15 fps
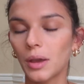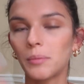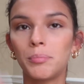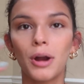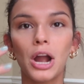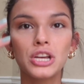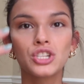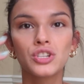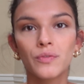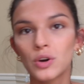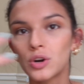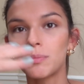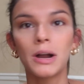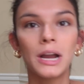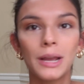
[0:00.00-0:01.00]
brush
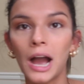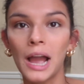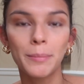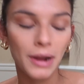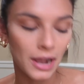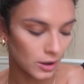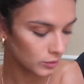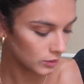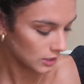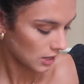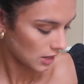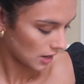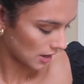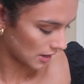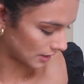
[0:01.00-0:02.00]
for my eyebrow.
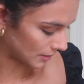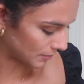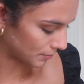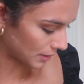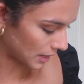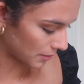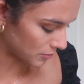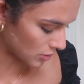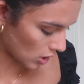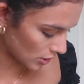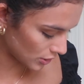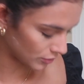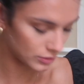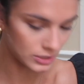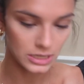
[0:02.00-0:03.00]
But I'm
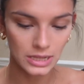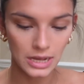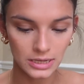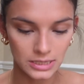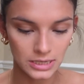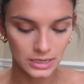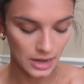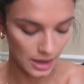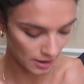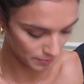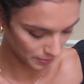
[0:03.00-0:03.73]
not using that today